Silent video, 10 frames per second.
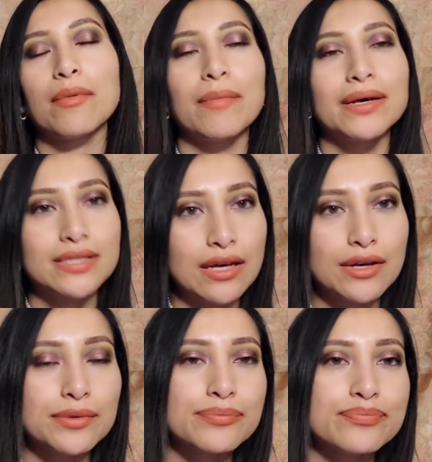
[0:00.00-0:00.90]
gonna mess
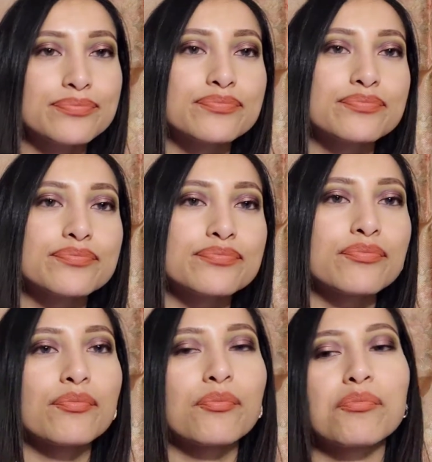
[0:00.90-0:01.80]
up.
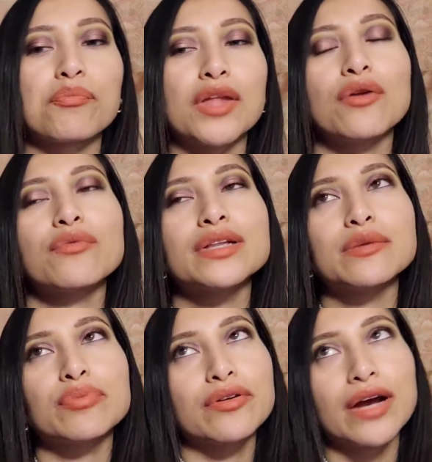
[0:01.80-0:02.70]
I don't really
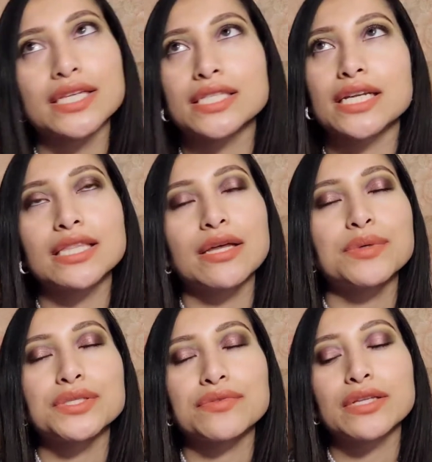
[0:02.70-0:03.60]
procrastinate. That
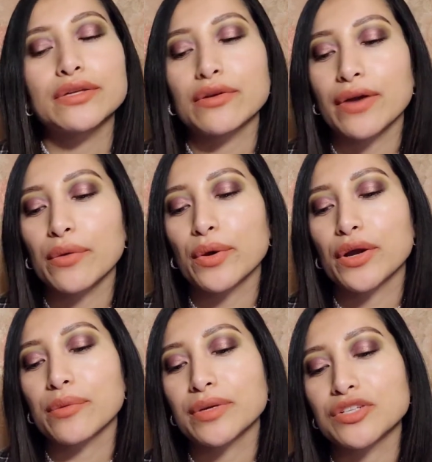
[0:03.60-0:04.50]
wasn't really the right
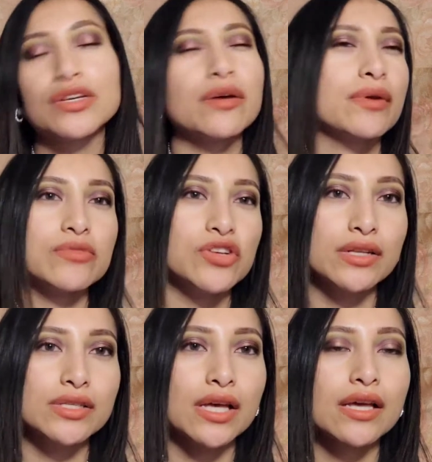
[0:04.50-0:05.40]
word, but you get what I'm trying
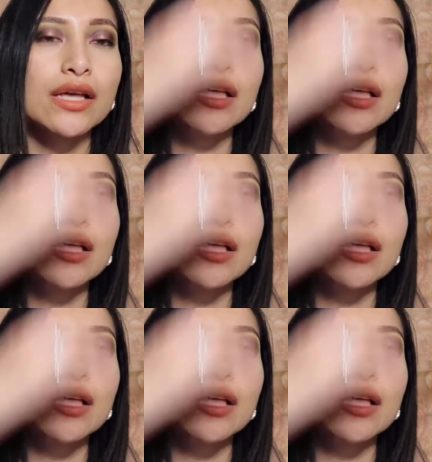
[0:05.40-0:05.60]
to say.